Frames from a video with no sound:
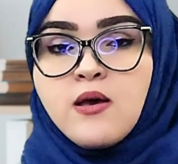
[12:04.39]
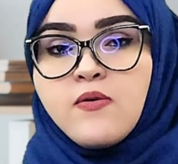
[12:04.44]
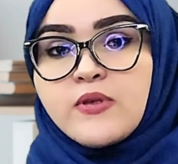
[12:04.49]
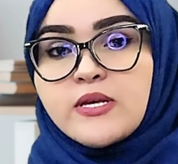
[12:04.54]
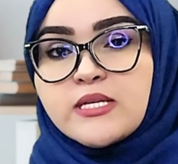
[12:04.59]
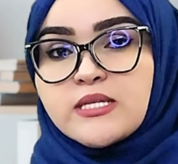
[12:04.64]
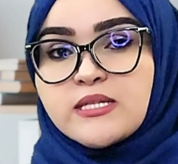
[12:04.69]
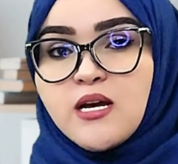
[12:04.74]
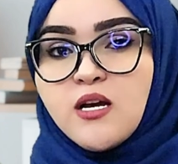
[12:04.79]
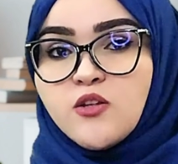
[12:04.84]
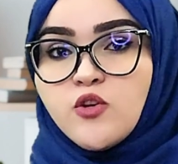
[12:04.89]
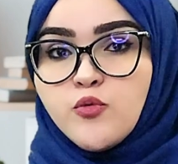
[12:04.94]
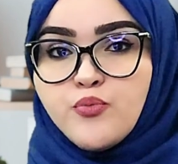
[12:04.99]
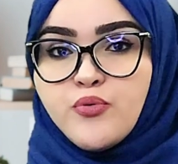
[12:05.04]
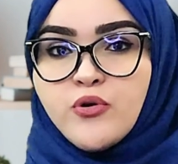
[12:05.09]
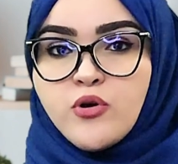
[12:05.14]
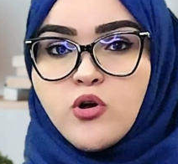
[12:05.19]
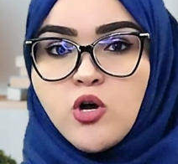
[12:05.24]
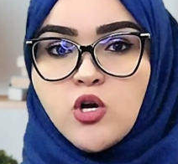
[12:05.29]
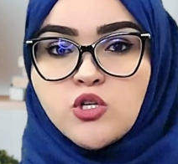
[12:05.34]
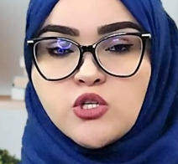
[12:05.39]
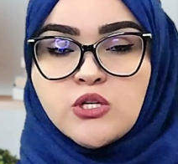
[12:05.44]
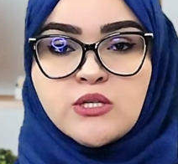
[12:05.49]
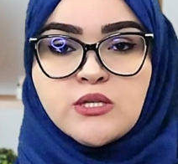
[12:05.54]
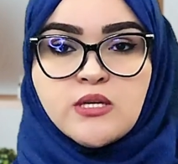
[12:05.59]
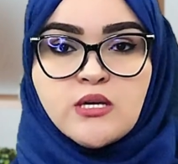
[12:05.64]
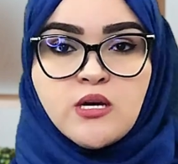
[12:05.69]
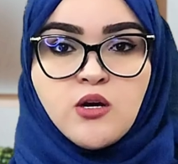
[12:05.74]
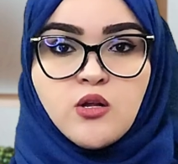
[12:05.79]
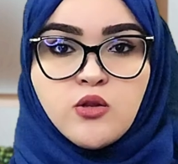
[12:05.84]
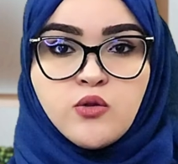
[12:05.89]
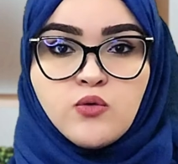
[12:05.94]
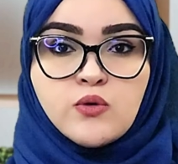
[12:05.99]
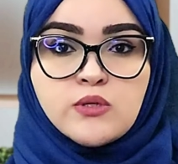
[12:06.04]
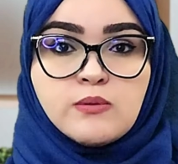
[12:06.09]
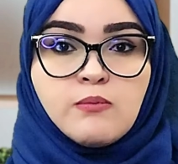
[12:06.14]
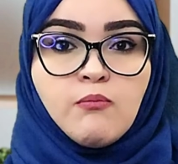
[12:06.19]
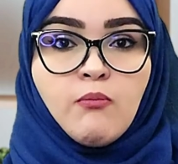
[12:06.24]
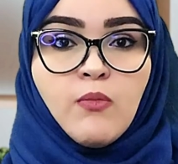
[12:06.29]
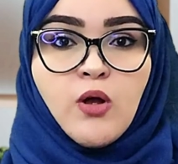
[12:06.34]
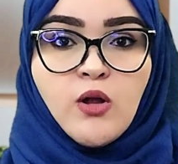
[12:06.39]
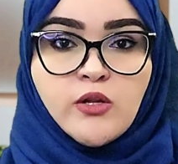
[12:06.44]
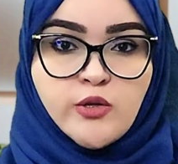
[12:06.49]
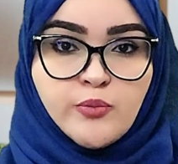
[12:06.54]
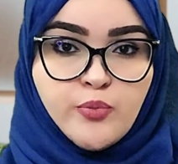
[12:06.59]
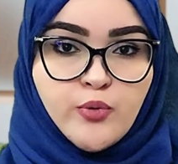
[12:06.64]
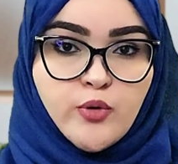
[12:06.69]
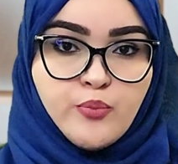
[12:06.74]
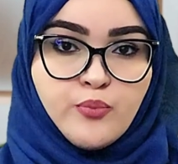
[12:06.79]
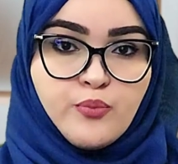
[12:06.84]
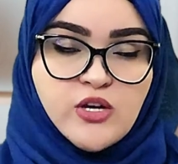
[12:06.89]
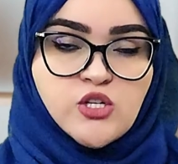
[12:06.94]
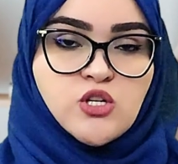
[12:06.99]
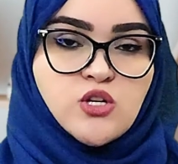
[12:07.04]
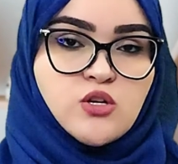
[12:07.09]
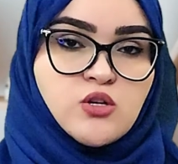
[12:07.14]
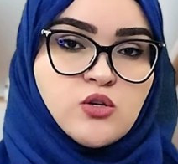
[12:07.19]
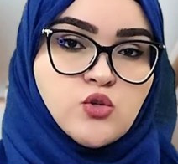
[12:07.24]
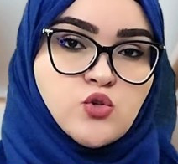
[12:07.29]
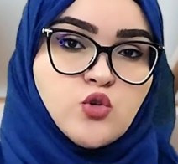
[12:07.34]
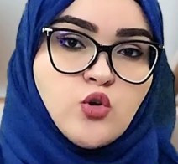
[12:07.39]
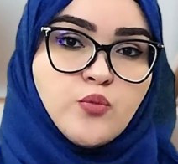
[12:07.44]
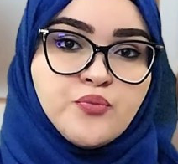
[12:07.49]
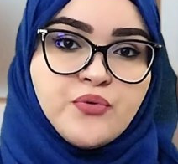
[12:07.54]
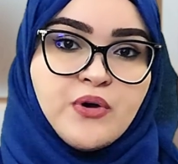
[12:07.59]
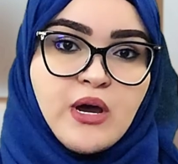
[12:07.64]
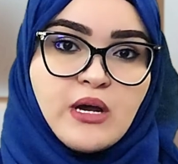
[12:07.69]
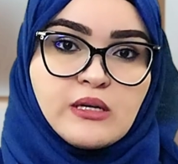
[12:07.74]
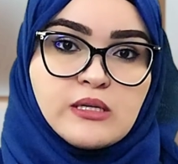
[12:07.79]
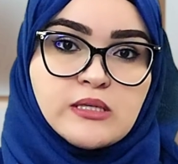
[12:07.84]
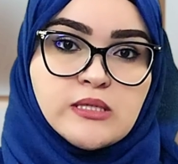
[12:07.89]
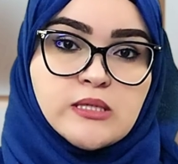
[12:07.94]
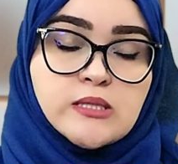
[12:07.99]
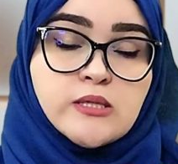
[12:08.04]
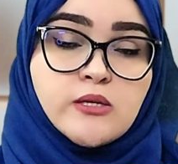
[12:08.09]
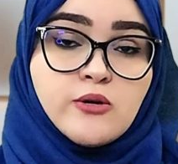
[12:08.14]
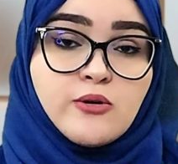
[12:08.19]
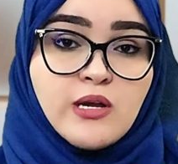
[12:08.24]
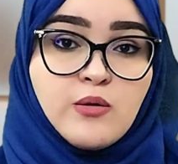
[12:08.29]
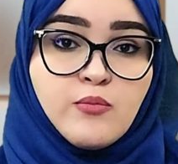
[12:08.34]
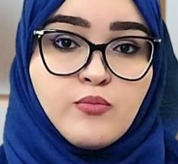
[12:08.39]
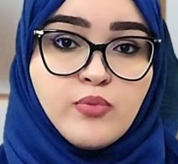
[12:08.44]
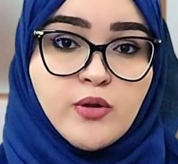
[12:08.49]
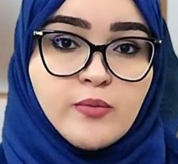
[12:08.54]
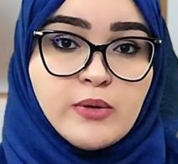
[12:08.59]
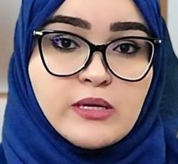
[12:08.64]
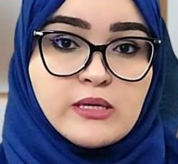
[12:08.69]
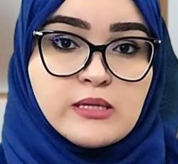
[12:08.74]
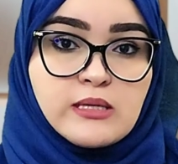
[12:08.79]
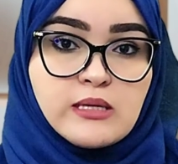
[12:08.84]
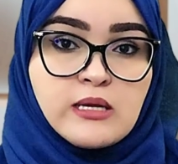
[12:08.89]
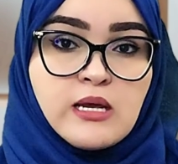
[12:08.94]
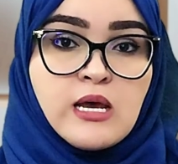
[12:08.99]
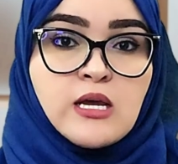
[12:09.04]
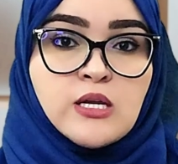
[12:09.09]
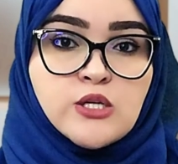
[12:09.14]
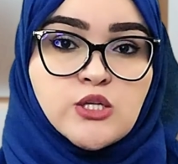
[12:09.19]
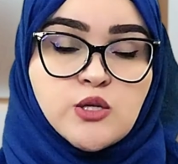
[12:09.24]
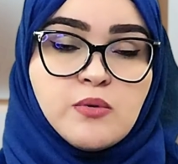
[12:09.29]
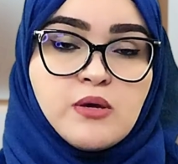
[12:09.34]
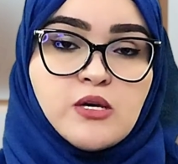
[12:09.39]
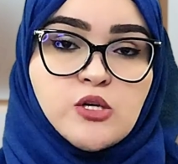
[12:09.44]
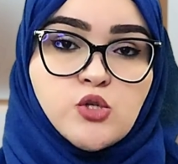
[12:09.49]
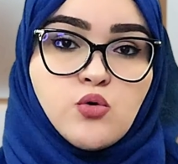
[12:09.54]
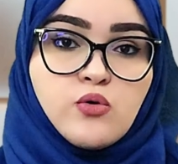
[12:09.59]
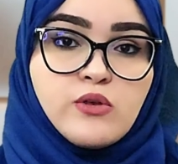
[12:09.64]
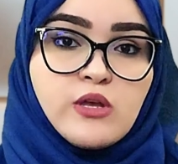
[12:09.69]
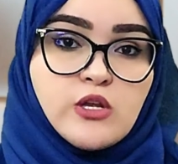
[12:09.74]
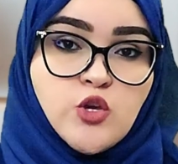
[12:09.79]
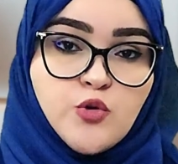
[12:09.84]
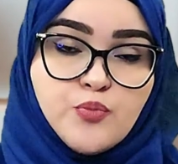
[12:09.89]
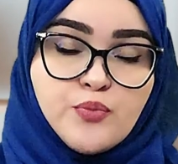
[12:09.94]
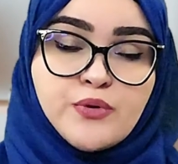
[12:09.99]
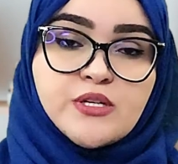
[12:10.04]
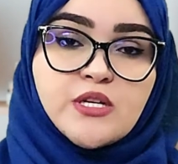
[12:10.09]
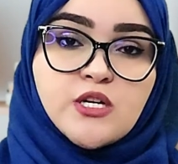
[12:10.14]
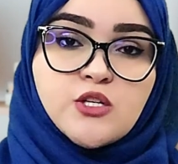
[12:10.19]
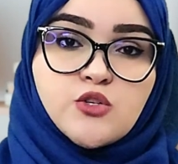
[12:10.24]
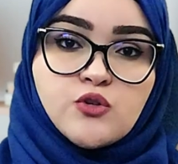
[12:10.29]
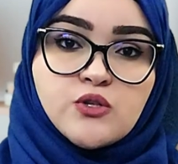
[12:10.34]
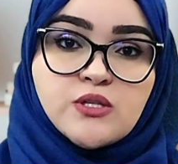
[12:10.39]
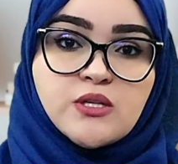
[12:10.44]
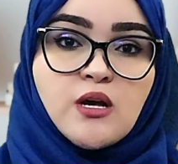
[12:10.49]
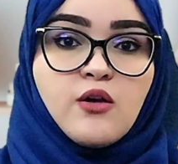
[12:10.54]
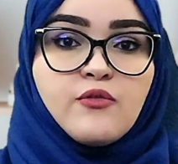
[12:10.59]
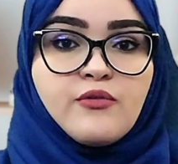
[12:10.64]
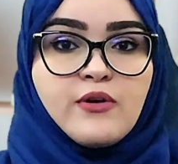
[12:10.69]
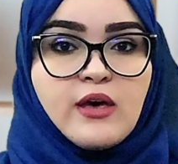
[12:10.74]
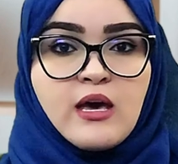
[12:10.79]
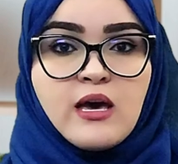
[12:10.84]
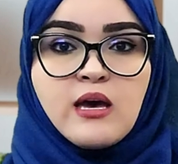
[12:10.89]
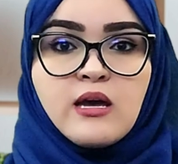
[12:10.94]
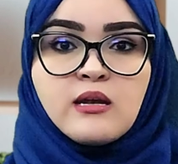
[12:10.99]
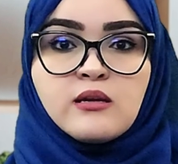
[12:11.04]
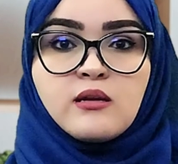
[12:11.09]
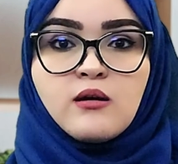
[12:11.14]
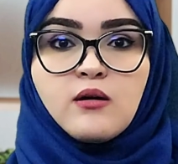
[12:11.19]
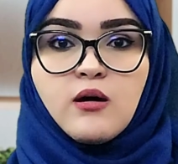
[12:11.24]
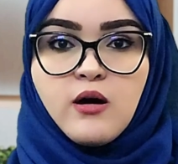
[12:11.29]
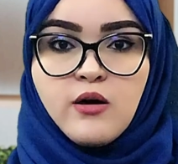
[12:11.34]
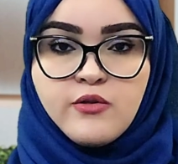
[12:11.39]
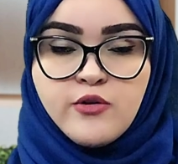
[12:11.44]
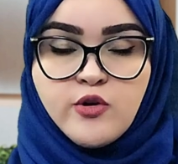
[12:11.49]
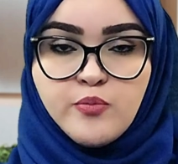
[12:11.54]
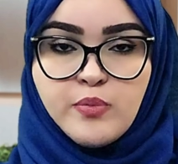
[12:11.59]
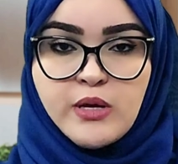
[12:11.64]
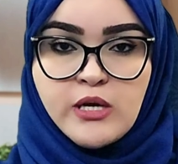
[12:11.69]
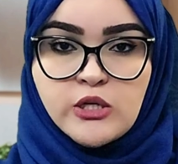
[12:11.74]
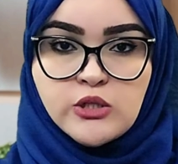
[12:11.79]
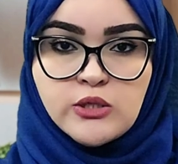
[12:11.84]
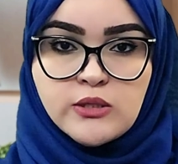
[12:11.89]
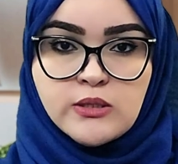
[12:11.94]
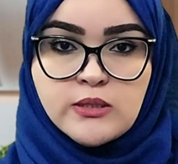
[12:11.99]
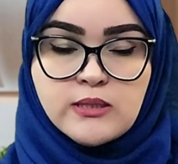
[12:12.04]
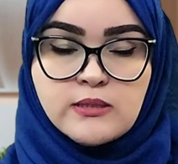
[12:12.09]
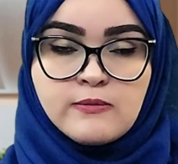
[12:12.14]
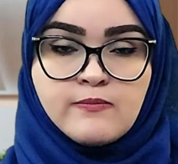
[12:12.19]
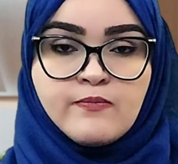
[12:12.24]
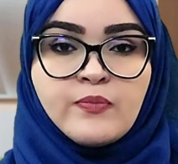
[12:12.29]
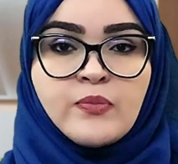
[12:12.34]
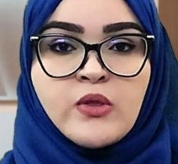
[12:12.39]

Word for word: The standard precautions include multiple infection control practices that are implemented to make sure that you protect yourself and other patients.